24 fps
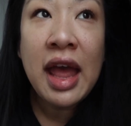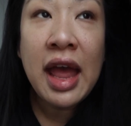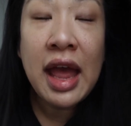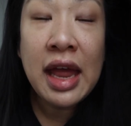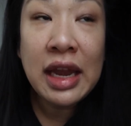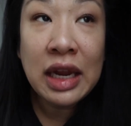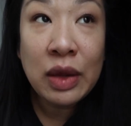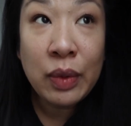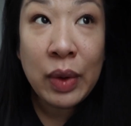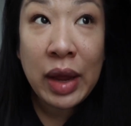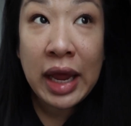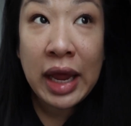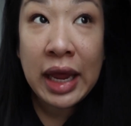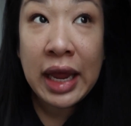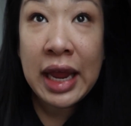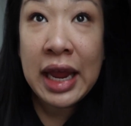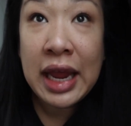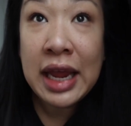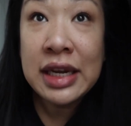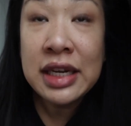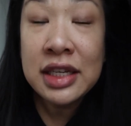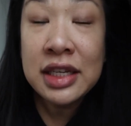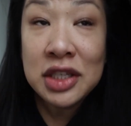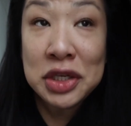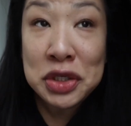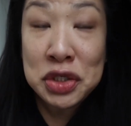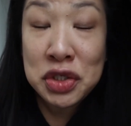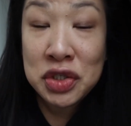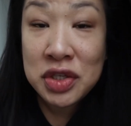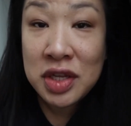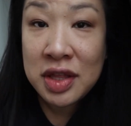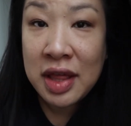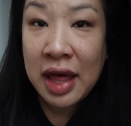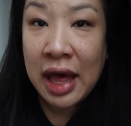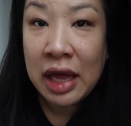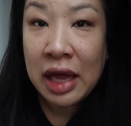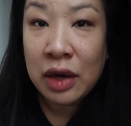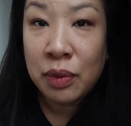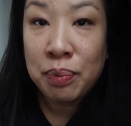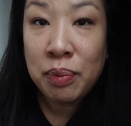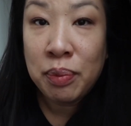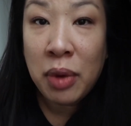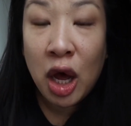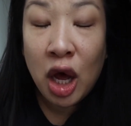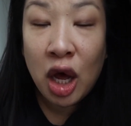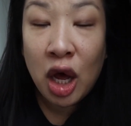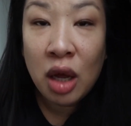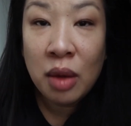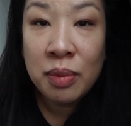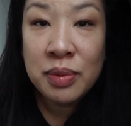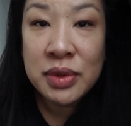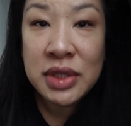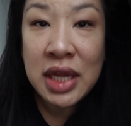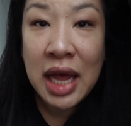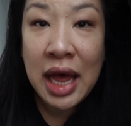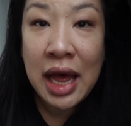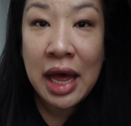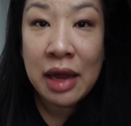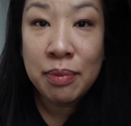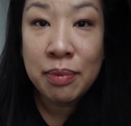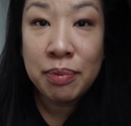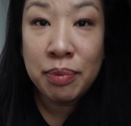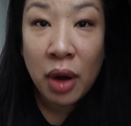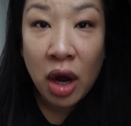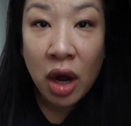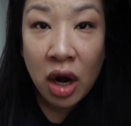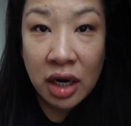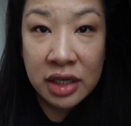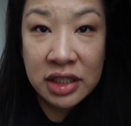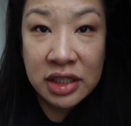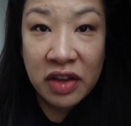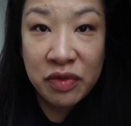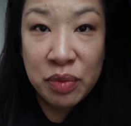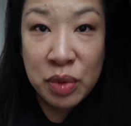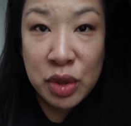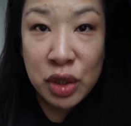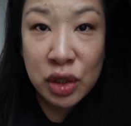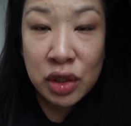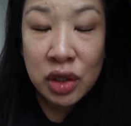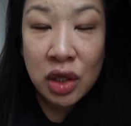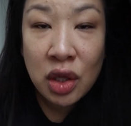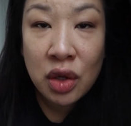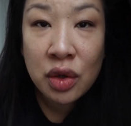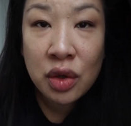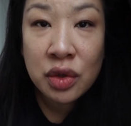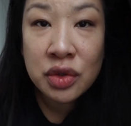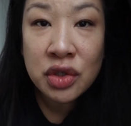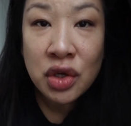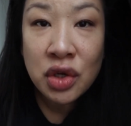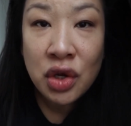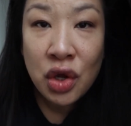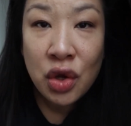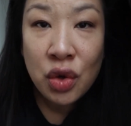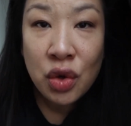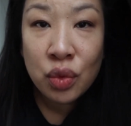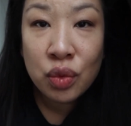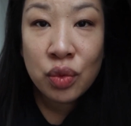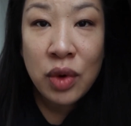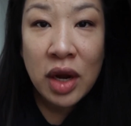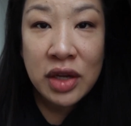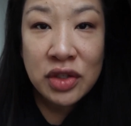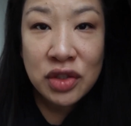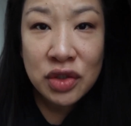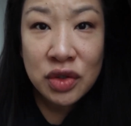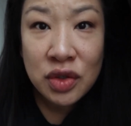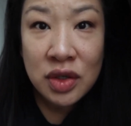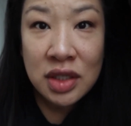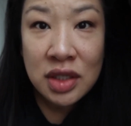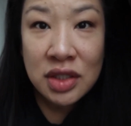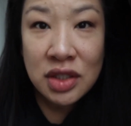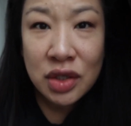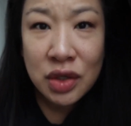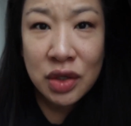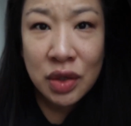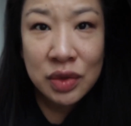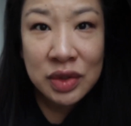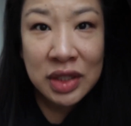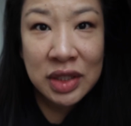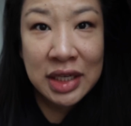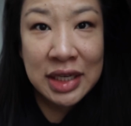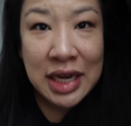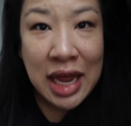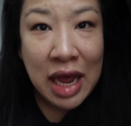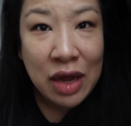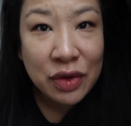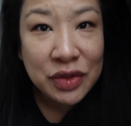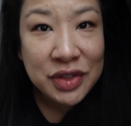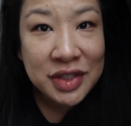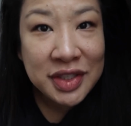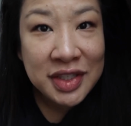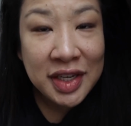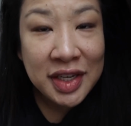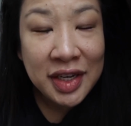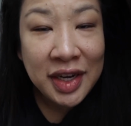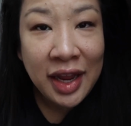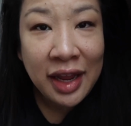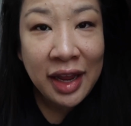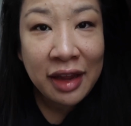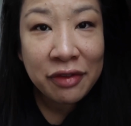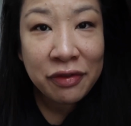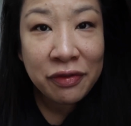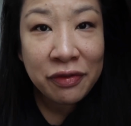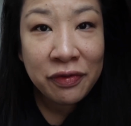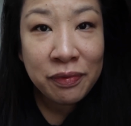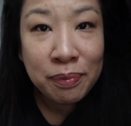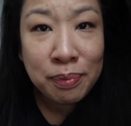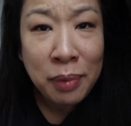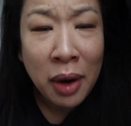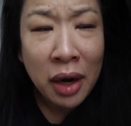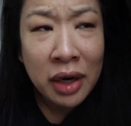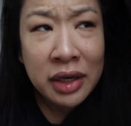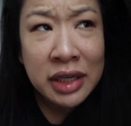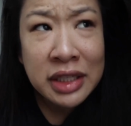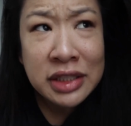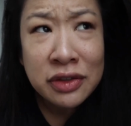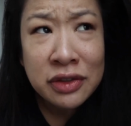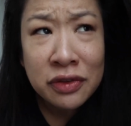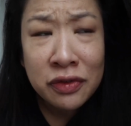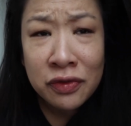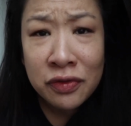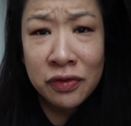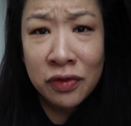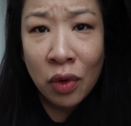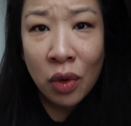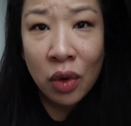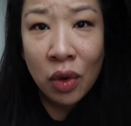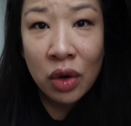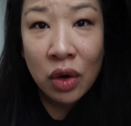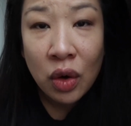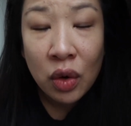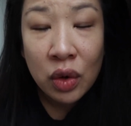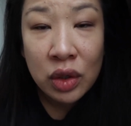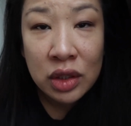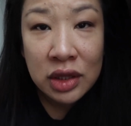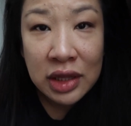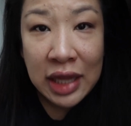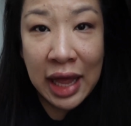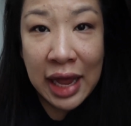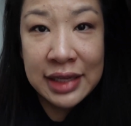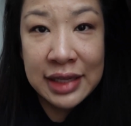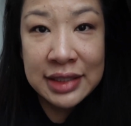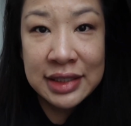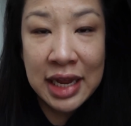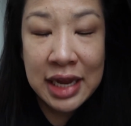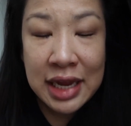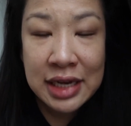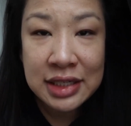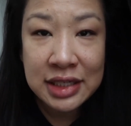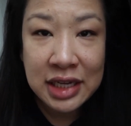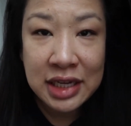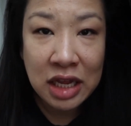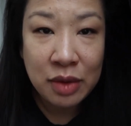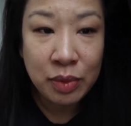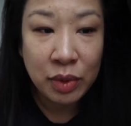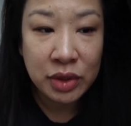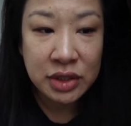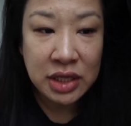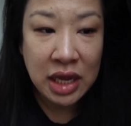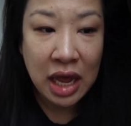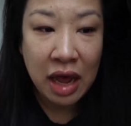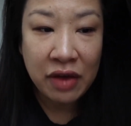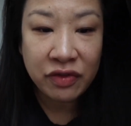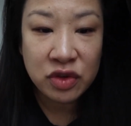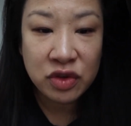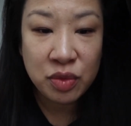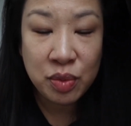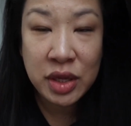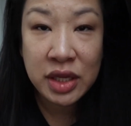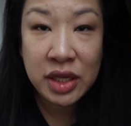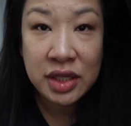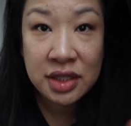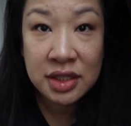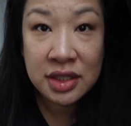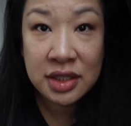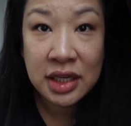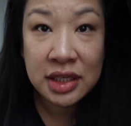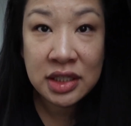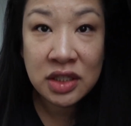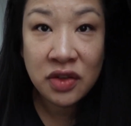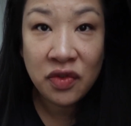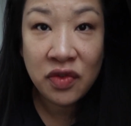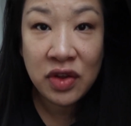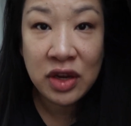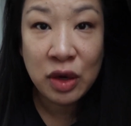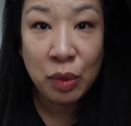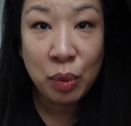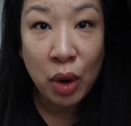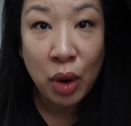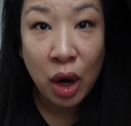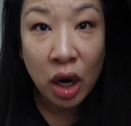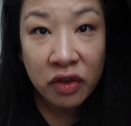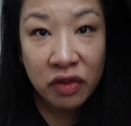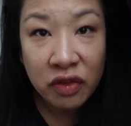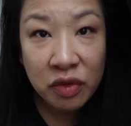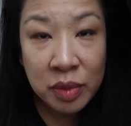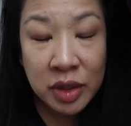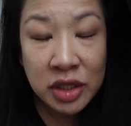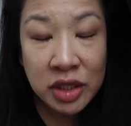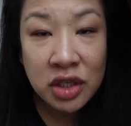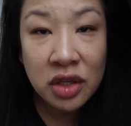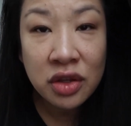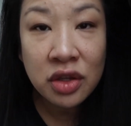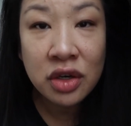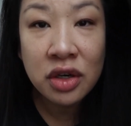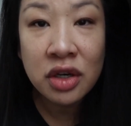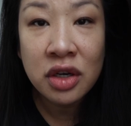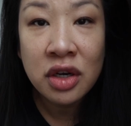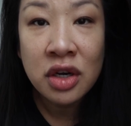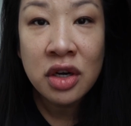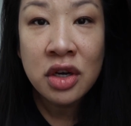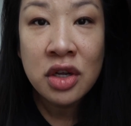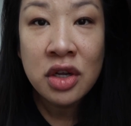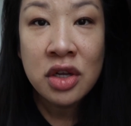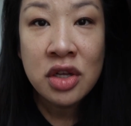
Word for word: Anyway, in addition to that, pubs and bars have been closed. Restaurants are only now seating parties of four or less, and tables have to be six feet apart from each other.